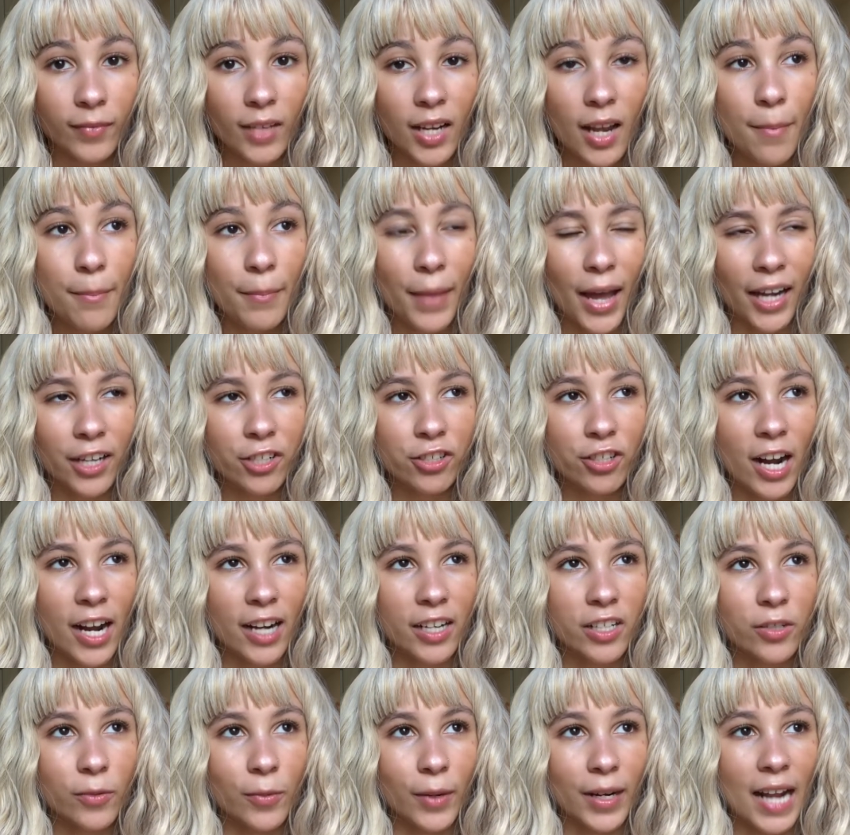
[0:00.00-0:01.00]
backtrack
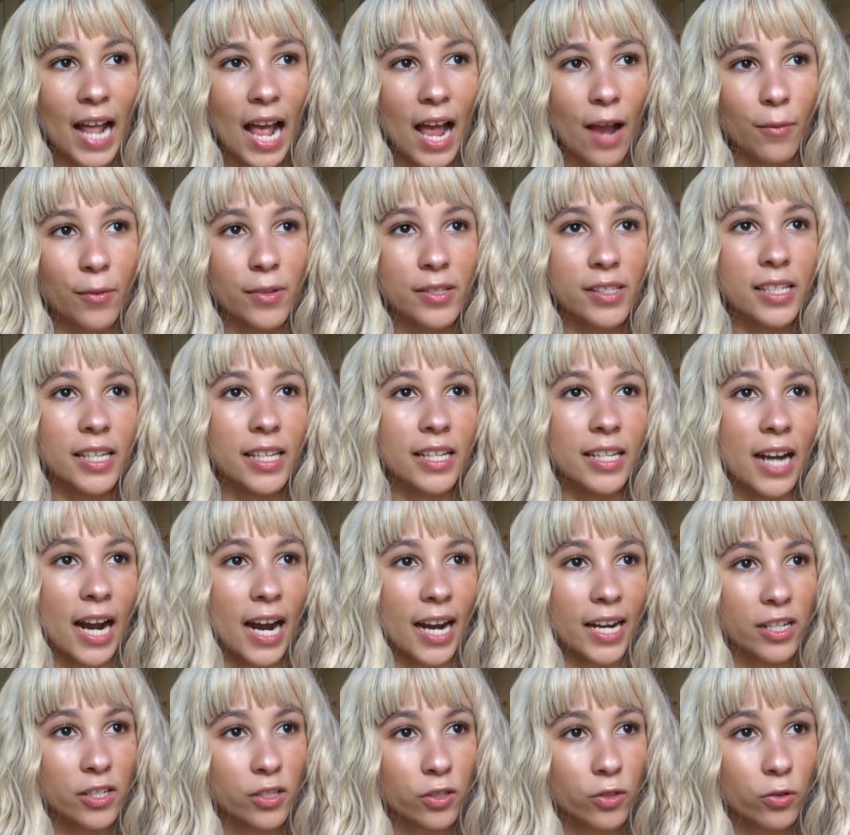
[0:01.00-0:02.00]
to when I was in high
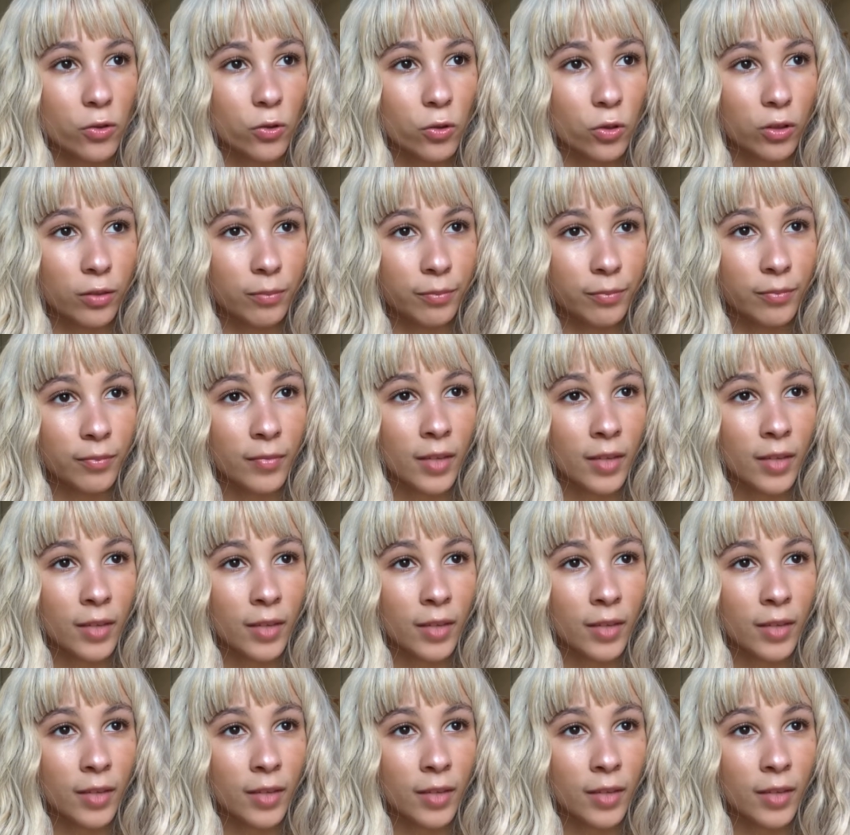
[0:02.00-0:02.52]
school.